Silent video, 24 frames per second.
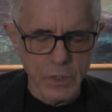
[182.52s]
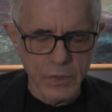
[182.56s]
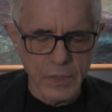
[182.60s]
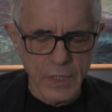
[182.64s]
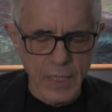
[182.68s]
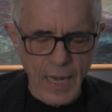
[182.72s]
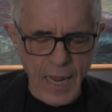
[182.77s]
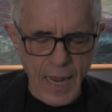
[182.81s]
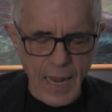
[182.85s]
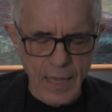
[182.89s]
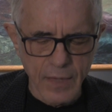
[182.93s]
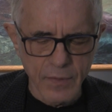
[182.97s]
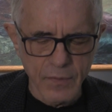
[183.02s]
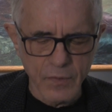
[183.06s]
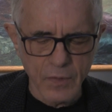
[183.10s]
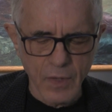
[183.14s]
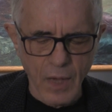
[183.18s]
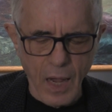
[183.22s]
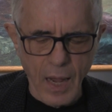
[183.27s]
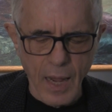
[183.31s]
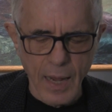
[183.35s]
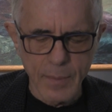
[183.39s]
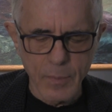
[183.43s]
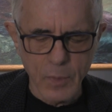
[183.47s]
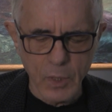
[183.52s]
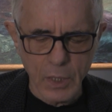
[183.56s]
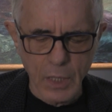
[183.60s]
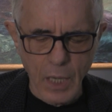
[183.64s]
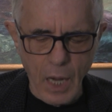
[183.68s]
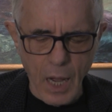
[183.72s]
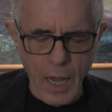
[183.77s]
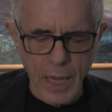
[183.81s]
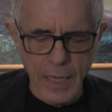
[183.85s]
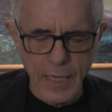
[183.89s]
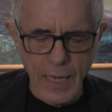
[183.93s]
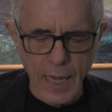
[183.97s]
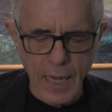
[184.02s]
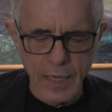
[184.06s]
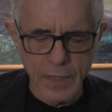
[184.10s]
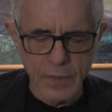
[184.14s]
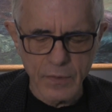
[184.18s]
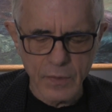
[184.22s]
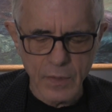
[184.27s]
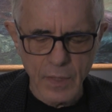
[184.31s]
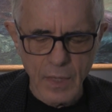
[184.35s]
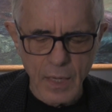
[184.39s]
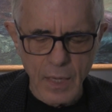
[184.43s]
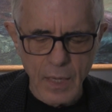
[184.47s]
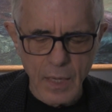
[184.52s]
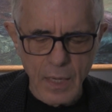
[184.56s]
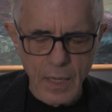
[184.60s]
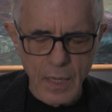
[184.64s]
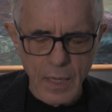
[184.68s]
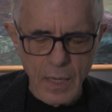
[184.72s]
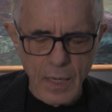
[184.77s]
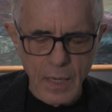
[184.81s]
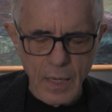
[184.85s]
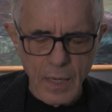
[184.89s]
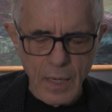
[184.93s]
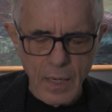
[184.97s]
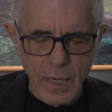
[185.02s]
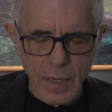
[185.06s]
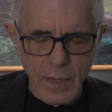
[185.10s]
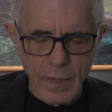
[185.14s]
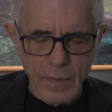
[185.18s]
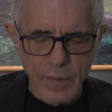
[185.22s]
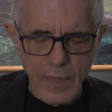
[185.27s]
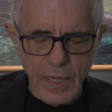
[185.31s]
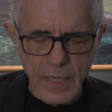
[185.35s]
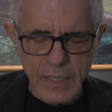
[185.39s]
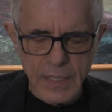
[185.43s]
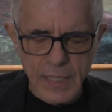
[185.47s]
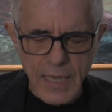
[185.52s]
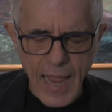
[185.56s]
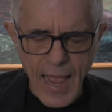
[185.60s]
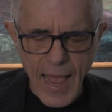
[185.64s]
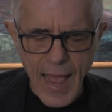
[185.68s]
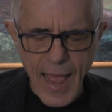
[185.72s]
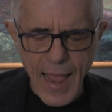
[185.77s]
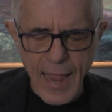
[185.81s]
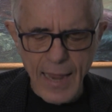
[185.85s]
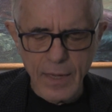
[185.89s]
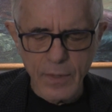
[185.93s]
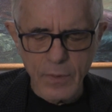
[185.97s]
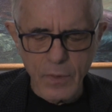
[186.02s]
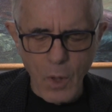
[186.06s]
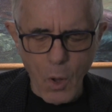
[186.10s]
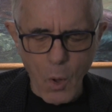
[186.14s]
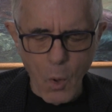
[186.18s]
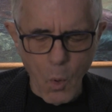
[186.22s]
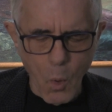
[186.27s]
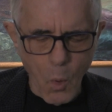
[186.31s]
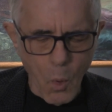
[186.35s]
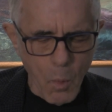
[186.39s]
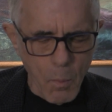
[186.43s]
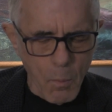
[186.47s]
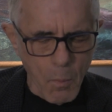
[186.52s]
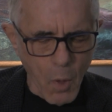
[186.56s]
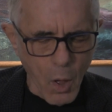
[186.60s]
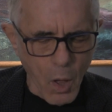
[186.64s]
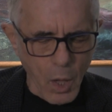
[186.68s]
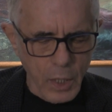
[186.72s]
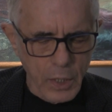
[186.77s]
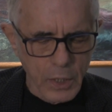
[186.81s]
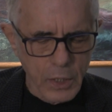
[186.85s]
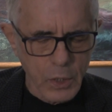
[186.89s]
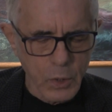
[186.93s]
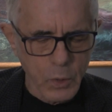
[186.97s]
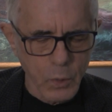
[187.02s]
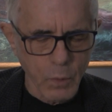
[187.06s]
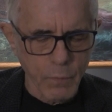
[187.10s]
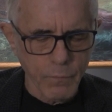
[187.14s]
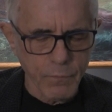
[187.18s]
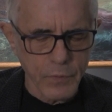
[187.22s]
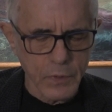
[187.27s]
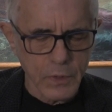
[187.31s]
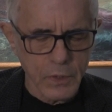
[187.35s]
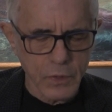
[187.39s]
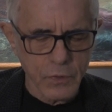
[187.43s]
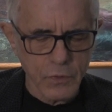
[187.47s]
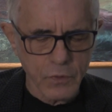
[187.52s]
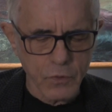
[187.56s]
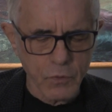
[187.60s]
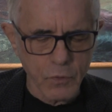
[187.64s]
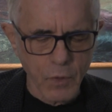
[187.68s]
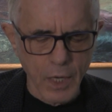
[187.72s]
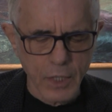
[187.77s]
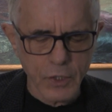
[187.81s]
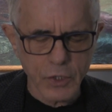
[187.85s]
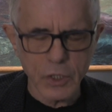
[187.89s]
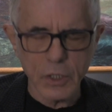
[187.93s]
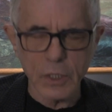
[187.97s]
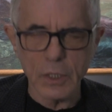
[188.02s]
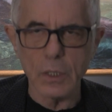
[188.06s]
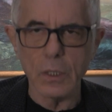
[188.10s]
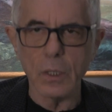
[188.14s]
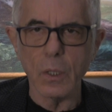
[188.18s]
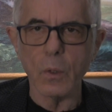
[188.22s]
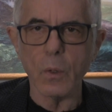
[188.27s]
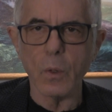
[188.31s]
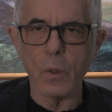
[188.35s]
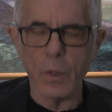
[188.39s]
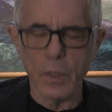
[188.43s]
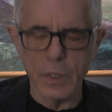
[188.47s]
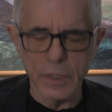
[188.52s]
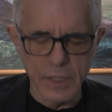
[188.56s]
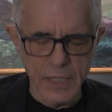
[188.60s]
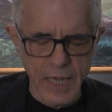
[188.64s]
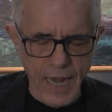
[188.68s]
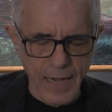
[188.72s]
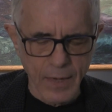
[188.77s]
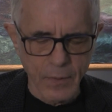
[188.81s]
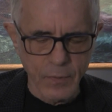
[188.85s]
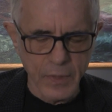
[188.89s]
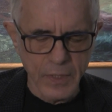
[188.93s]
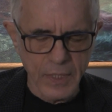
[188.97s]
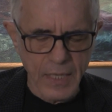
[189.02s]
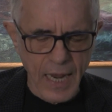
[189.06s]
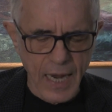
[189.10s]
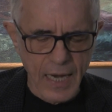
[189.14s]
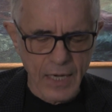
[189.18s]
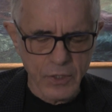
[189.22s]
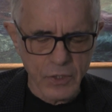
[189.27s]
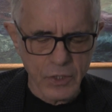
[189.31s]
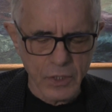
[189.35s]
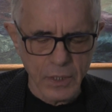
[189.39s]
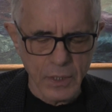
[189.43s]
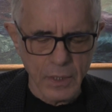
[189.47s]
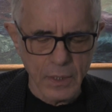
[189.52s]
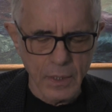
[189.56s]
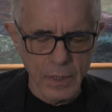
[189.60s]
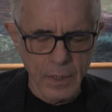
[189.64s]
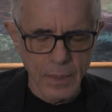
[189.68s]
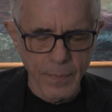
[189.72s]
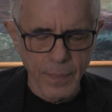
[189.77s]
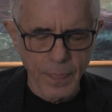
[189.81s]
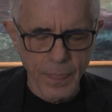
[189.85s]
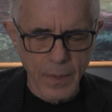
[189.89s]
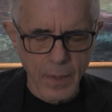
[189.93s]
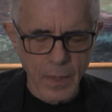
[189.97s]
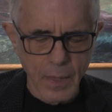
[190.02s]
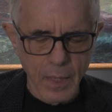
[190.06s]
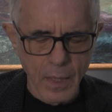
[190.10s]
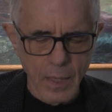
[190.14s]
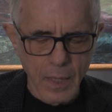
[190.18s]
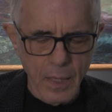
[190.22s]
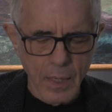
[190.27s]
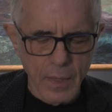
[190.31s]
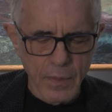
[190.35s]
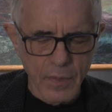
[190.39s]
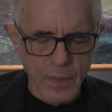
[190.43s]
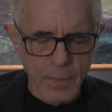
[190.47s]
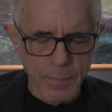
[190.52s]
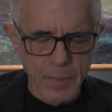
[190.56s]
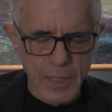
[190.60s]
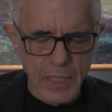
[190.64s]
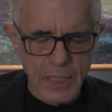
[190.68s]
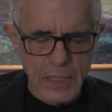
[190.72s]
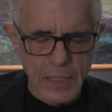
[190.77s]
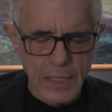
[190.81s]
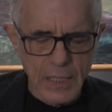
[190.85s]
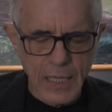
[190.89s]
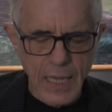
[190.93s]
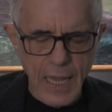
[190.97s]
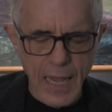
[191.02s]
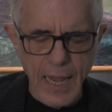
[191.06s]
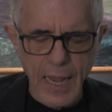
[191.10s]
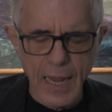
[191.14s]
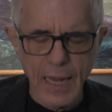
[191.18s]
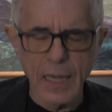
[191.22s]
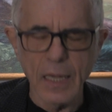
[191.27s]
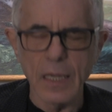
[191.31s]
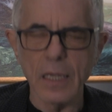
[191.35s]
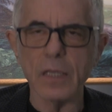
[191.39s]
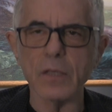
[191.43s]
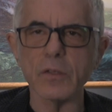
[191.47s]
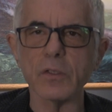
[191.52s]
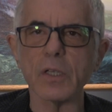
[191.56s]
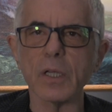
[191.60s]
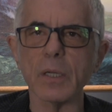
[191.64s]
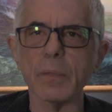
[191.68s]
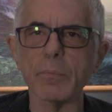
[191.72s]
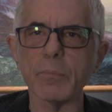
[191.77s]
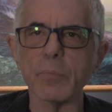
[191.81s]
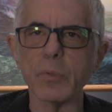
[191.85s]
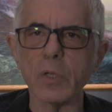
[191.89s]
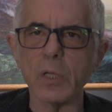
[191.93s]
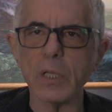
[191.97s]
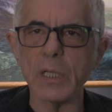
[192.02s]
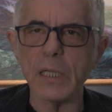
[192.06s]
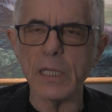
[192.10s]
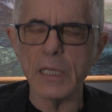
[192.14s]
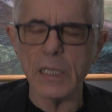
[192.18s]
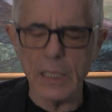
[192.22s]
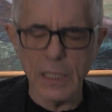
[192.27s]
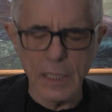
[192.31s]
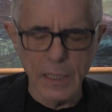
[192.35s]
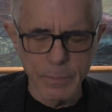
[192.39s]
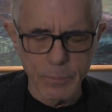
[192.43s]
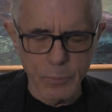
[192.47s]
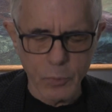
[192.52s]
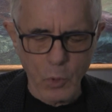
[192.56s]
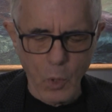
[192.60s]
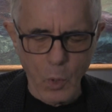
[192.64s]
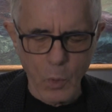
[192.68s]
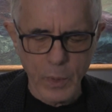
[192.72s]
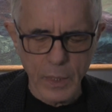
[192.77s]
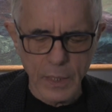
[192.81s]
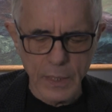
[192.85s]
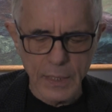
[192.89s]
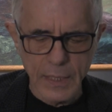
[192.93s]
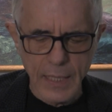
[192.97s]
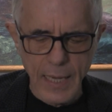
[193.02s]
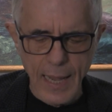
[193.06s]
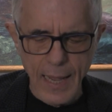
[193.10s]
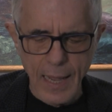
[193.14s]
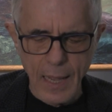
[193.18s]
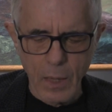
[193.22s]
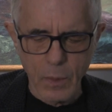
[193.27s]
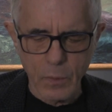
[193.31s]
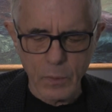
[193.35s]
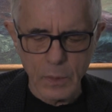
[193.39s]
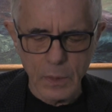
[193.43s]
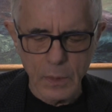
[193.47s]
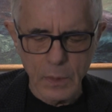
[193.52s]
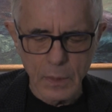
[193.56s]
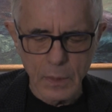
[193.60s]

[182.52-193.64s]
is an enzyme or kinase, they tag the whole molecule for destruction or degradation. The BTK is completely broken down.